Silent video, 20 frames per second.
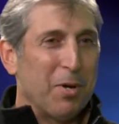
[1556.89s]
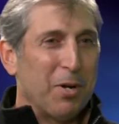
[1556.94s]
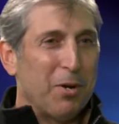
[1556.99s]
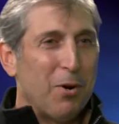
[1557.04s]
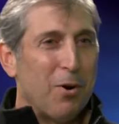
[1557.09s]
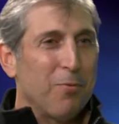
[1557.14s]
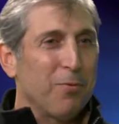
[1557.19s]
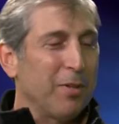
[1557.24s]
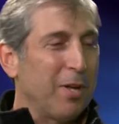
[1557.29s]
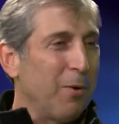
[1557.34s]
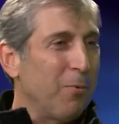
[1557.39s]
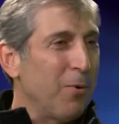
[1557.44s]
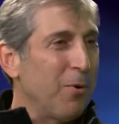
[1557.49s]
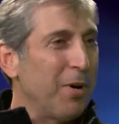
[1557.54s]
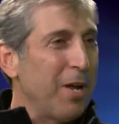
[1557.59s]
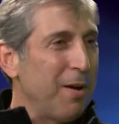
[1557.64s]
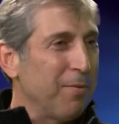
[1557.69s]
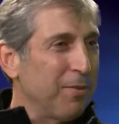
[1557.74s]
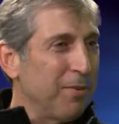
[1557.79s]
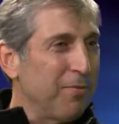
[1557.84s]
But hopefully I
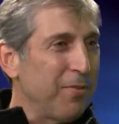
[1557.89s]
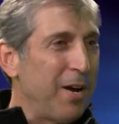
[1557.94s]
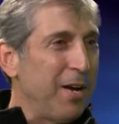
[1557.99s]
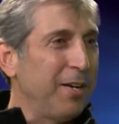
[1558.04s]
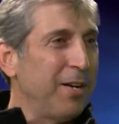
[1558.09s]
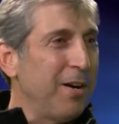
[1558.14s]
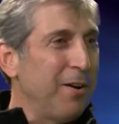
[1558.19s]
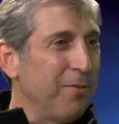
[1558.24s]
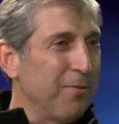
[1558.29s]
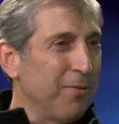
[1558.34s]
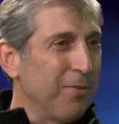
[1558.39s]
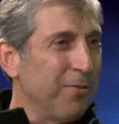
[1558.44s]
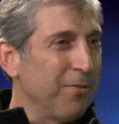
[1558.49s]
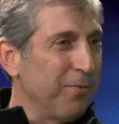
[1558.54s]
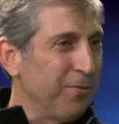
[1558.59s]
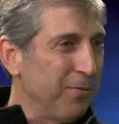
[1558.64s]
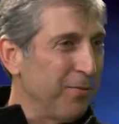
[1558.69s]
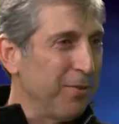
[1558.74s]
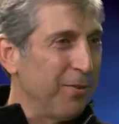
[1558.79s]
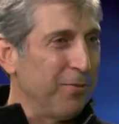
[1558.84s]
won't have to find out
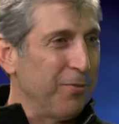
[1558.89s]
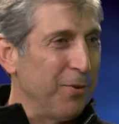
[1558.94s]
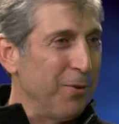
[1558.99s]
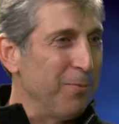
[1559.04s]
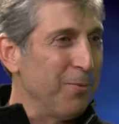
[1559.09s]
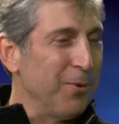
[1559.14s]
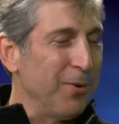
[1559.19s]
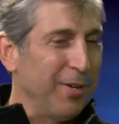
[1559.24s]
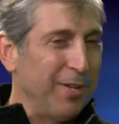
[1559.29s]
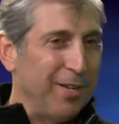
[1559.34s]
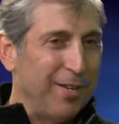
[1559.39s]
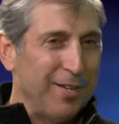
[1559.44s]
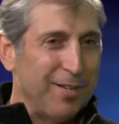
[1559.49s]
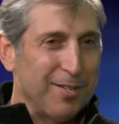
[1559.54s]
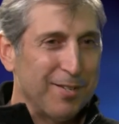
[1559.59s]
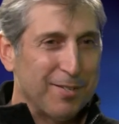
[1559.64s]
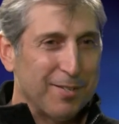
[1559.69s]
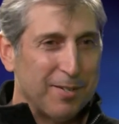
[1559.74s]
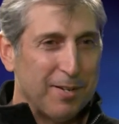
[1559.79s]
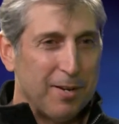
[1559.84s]
for a few more
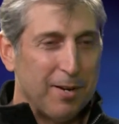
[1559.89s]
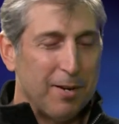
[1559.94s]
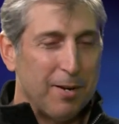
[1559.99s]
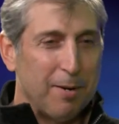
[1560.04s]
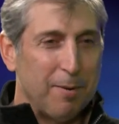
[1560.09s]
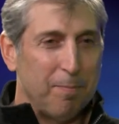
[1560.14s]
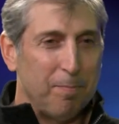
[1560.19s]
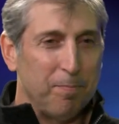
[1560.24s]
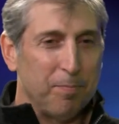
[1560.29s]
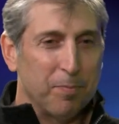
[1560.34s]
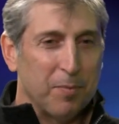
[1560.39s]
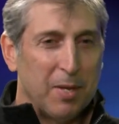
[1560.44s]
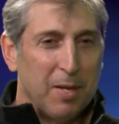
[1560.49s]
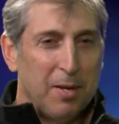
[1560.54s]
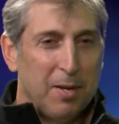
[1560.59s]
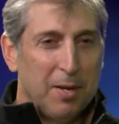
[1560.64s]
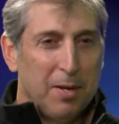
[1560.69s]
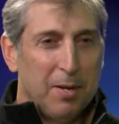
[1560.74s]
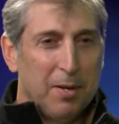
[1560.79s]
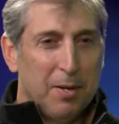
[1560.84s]
years.
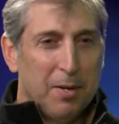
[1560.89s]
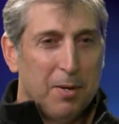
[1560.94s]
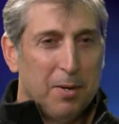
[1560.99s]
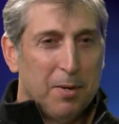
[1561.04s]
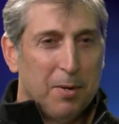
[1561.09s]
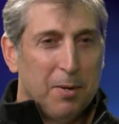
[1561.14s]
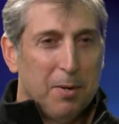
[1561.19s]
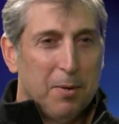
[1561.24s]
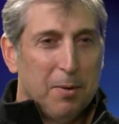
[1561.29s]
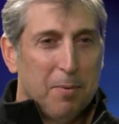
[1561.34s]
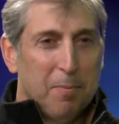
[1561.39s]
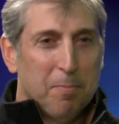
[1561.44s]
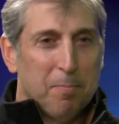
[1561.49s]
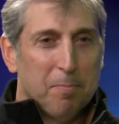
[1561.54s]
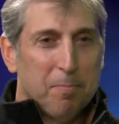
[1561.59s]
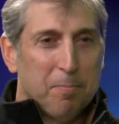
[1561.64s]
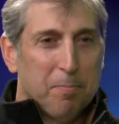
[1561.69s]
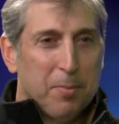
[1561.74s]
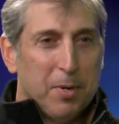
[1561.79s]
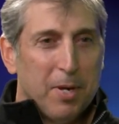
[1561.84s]

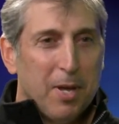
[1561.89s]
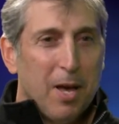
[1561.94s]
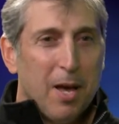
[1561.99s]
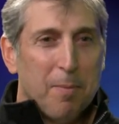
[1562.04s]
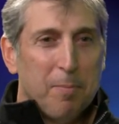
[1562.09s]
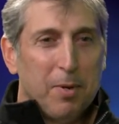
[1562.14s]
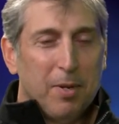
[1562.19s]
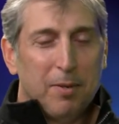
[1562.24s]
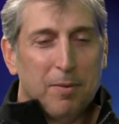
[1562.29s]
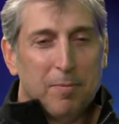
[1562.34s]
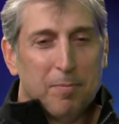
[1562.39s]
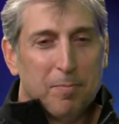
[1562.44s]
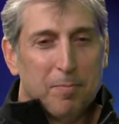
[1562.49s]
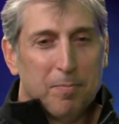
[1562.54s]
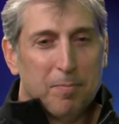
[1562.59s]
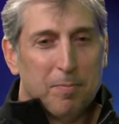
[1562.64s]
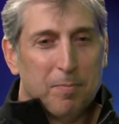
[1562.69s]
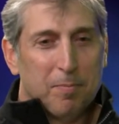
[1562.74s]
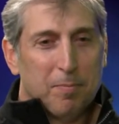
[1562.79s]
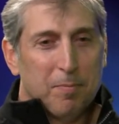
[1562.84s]
But yeah, I mean,
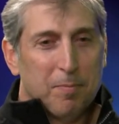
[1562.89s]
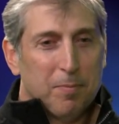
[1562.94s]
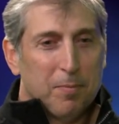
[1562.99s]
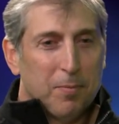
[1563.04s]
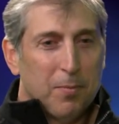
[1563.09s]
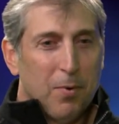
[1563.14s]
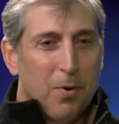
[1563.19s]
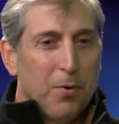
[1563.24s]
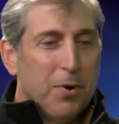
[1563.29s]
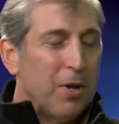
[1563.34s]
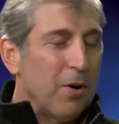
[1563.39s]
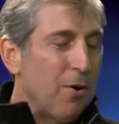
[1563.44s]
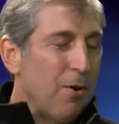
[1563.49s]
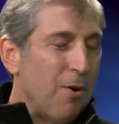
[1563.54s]
owning a